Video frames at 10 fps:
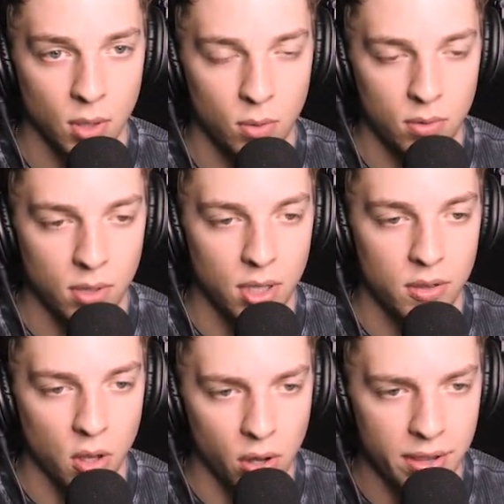Ooh.
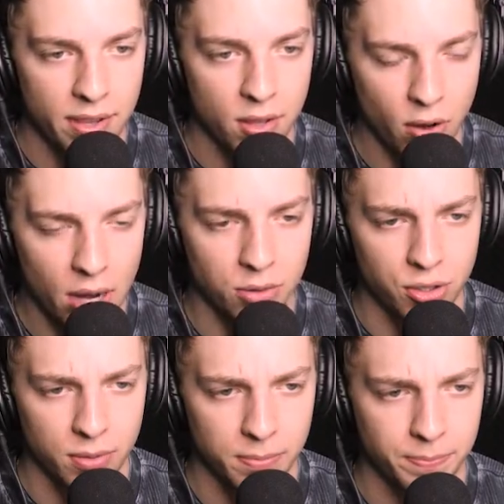Slogo says,
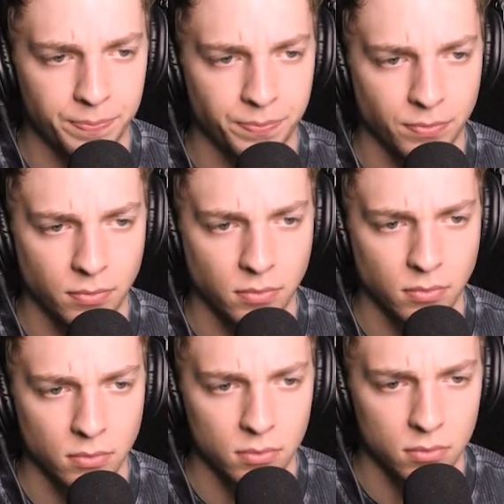crouch.
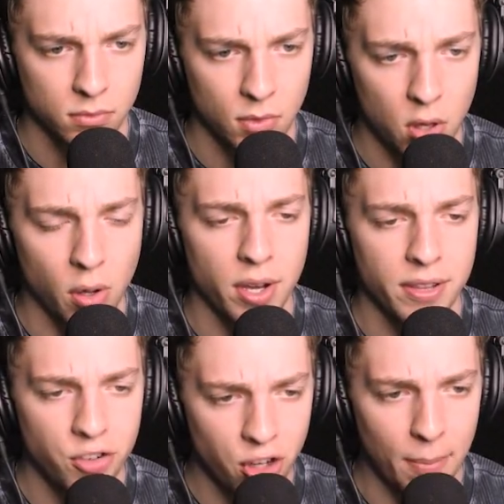So
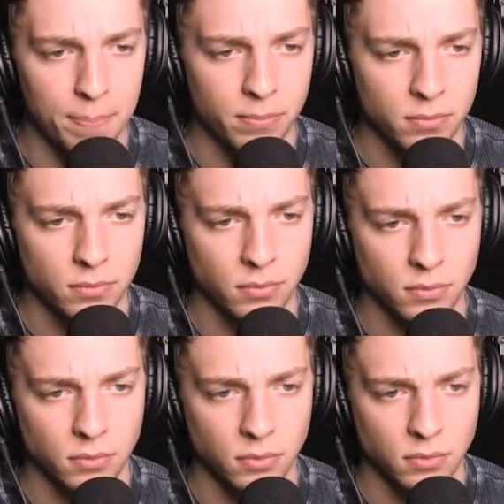says jump.
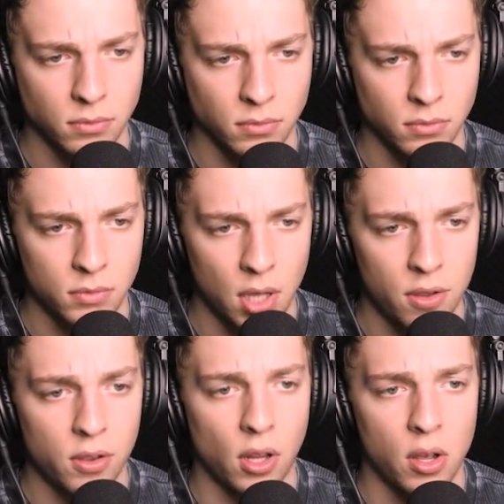
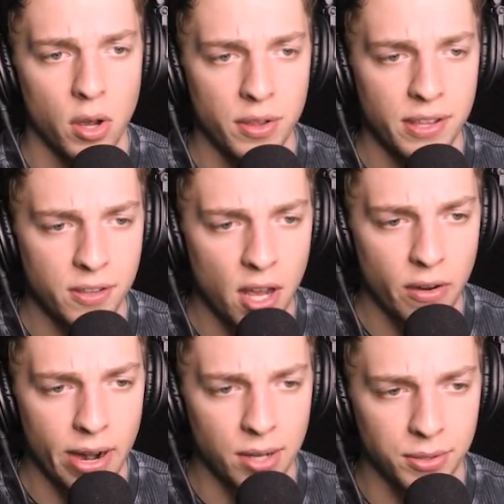Slow says turn
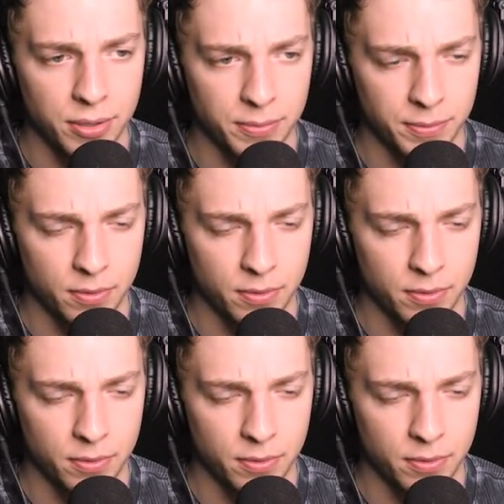around.